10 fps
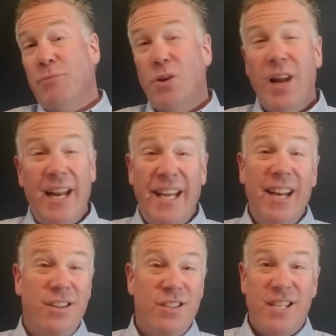Good idea
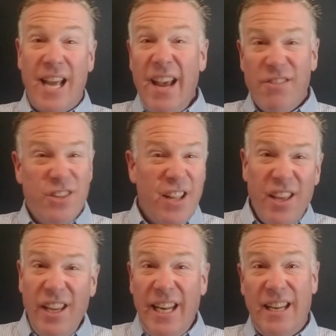to just say, hey, if there's
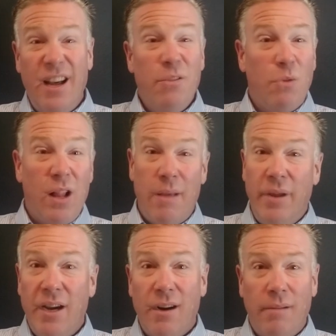anything you need done while I'm
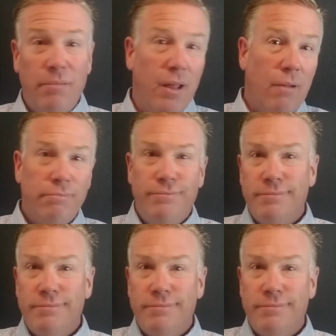here, I'm you know